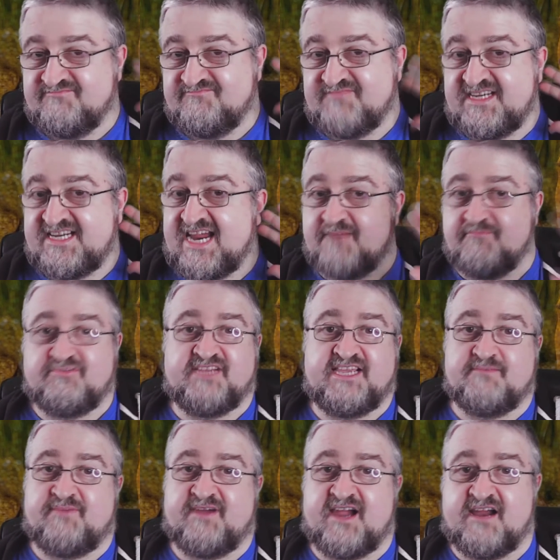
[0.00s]
He can't play the
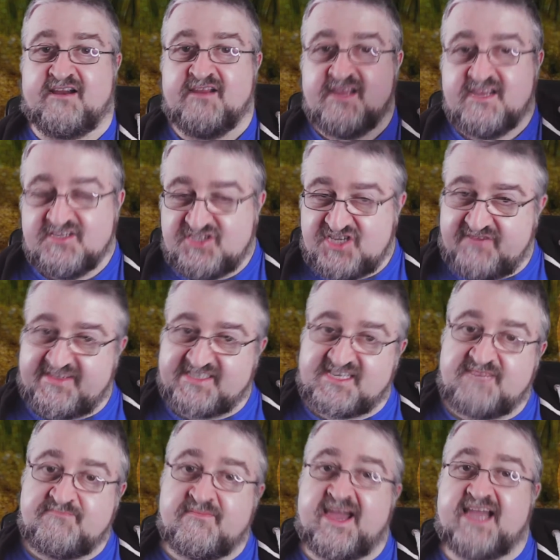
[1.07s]
part. So you have
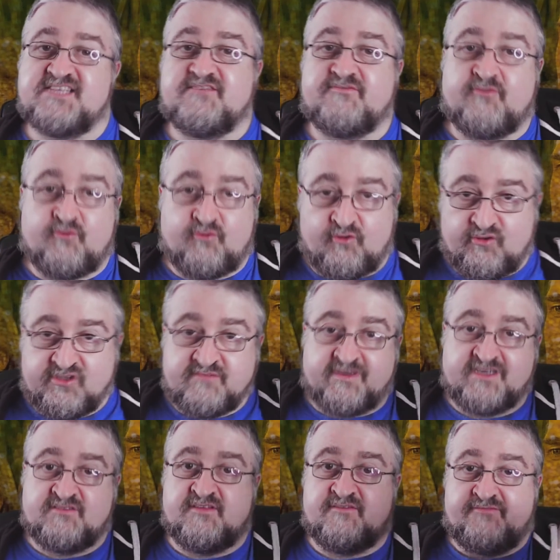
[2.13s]
this massive hole in the
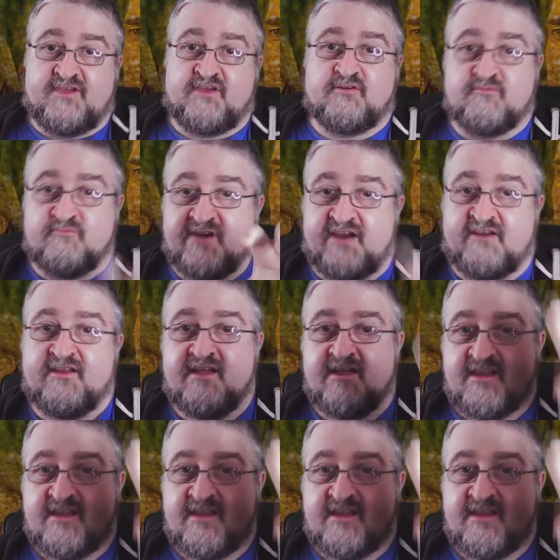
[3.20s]
middle of the film where